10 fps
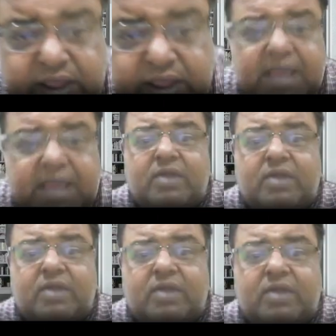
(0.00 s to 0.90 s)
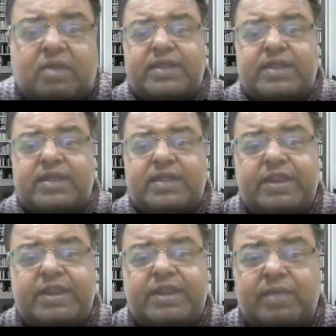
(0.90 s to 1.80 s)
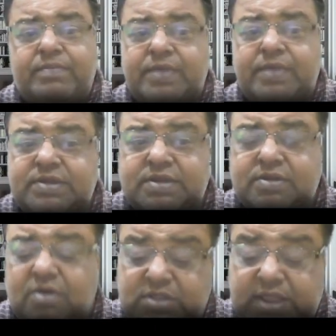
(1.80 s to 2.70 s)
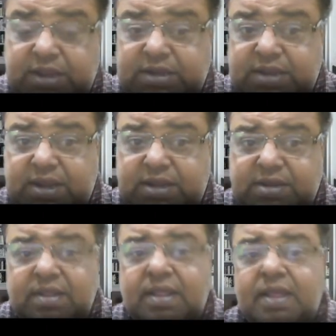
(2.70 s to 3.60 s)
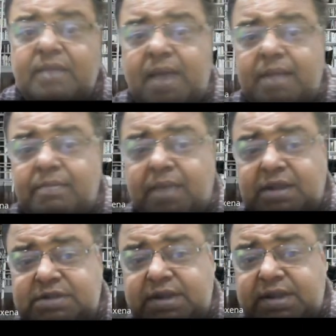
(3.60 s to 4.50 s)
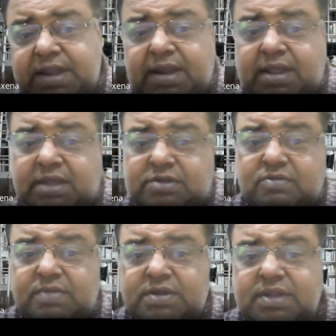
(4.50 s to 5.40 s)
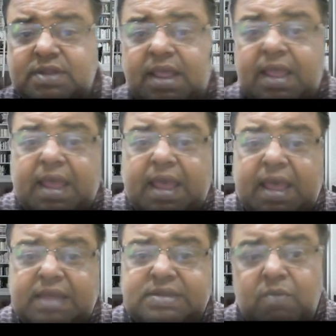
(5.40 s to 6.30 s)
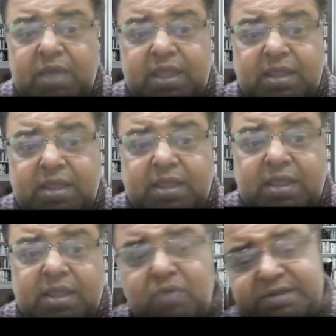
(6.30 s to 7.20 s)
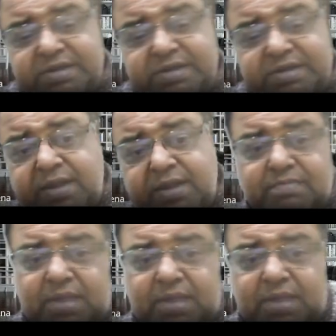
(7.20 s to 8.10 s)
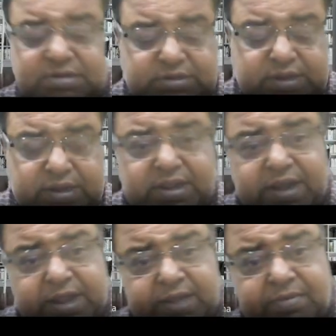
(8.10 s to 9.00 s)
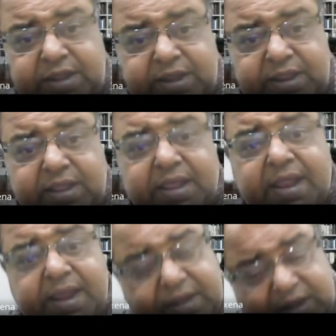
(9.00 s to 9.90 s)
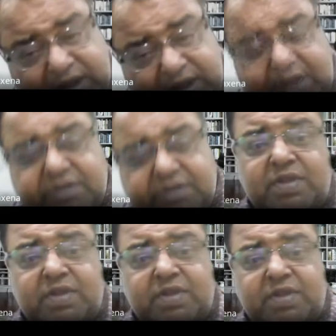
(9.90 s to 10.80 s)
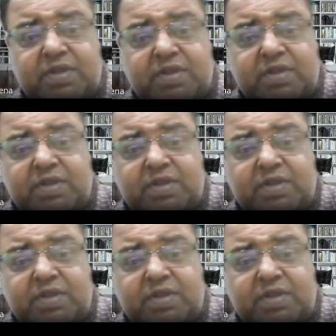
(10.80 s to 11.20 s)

and confidence in doing business on the internet by merchant and customers as a way to establish merchant credibility and trustworthiness.